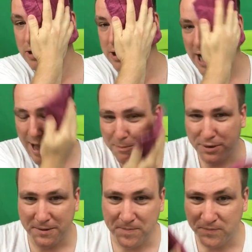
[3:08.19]
Damp!
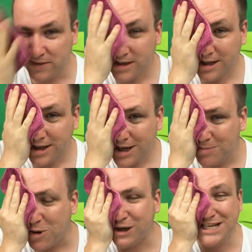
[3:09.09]

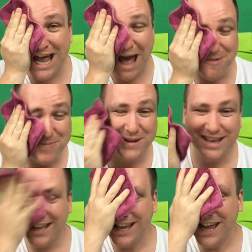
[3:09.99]
More damp.
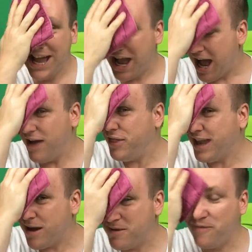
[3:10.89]
I think
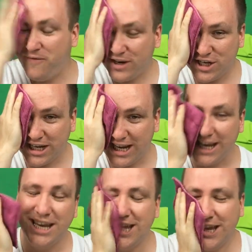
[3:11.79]
I'm
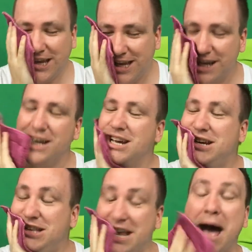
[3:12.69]
officially
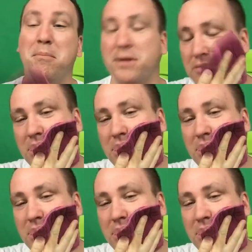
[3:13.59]
damp.